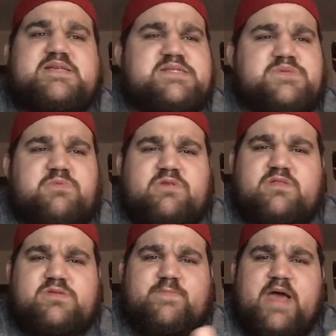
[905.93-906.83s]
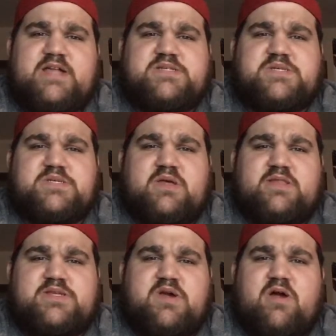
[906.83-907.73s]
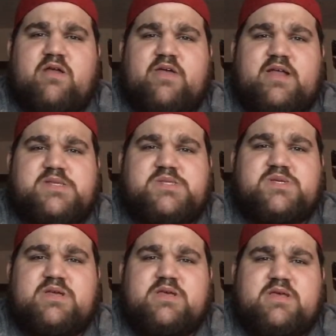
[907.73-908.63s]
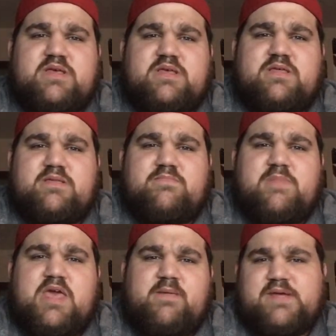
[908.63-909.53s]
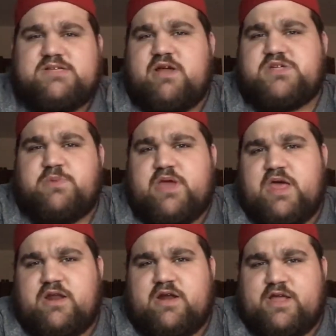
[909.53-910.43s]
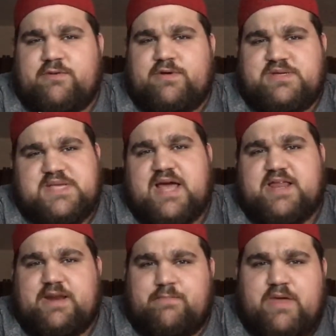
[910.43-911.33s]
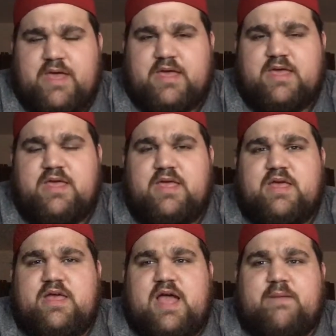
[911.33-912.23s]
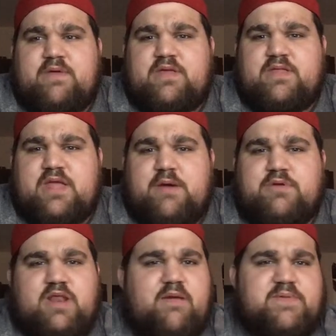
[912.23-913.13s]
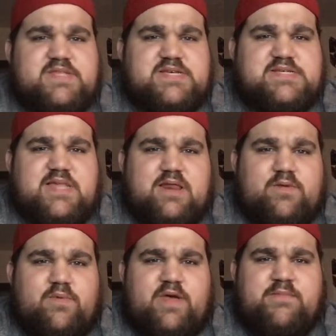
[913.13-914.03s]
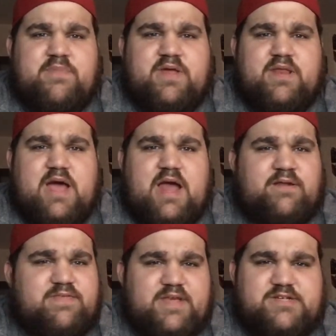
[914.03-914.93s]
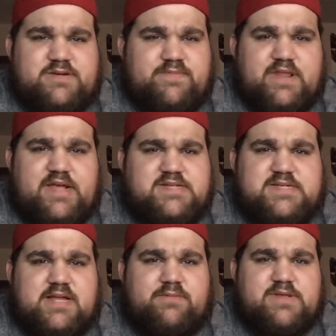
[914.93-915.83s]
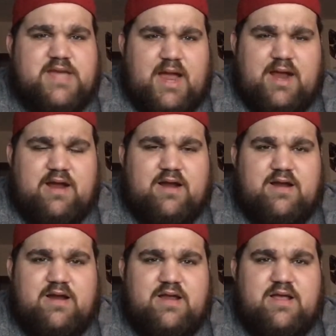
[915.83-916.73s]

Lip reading: this is one of those matches on this card that's making me scratch my head on who exactly to pick. I mean, I would love Batista to win, but I don't think Triple H is going to retire.